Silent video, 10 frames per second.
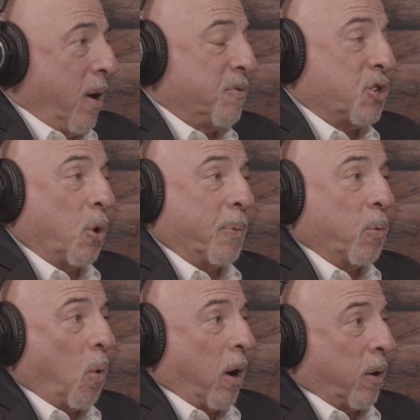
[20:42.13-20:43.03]
have soap
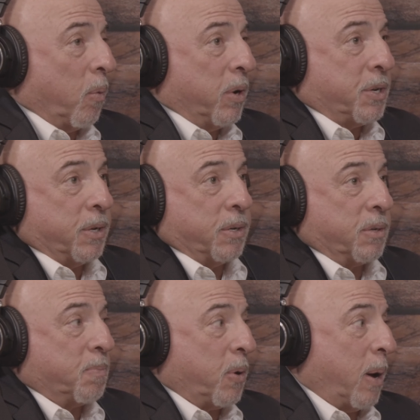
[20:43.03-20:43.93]
and water, which
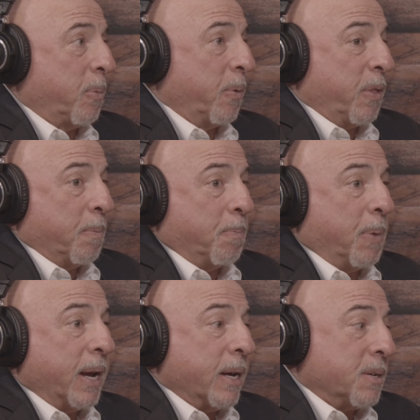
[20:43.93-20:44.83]
is probably the
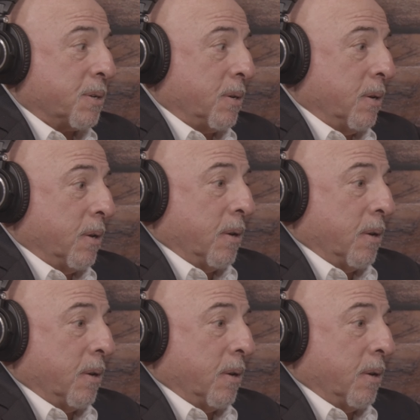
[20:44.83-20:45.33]
biggest